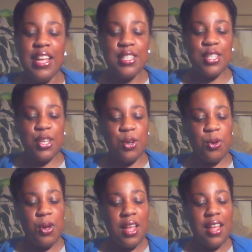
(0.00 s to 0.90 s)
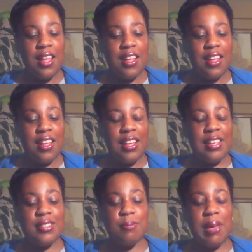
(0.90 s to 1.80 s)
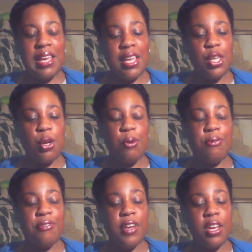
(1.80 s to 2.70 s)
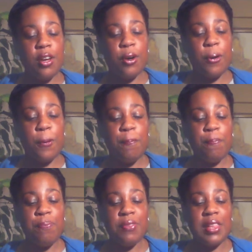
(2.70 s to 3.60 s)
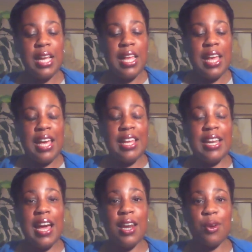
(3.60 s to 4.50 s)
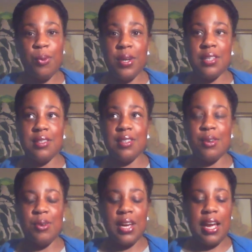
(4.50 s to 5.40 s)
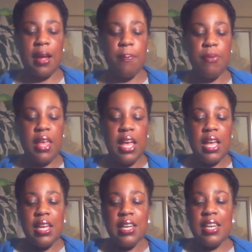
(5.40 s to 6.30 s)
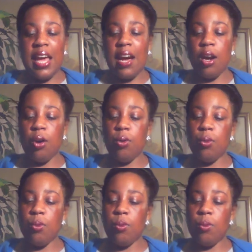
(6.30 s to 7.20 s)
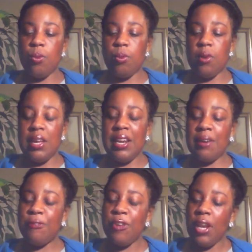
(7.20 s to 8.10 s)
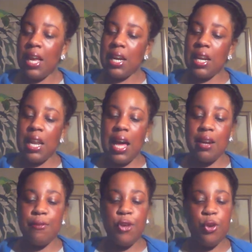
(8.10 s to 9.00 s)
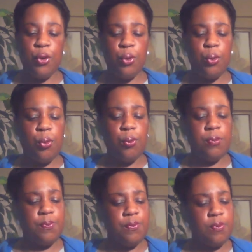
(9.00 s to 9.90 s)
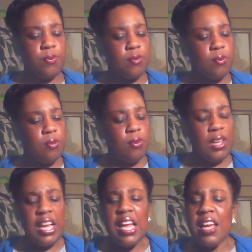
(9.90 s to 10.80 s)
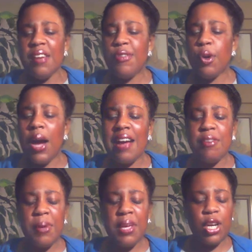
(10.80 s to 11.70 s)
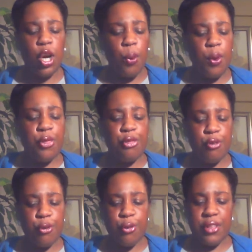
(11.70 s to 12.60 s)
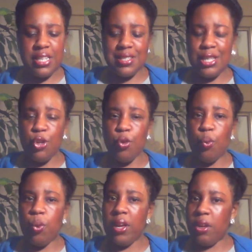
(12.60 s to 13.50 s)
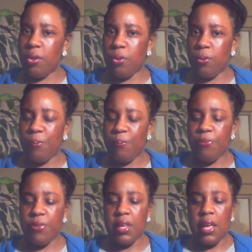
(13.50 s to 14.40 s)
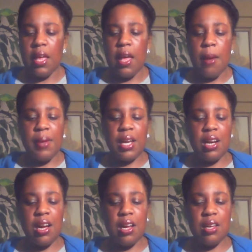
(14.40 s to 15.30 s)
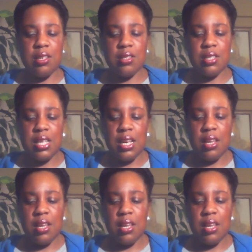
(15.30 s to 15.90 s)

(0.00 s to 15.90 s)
so it's making you feel inadequate, okay? Now, and I feel like a lot of you, if you haven't been going through this, then you will. Because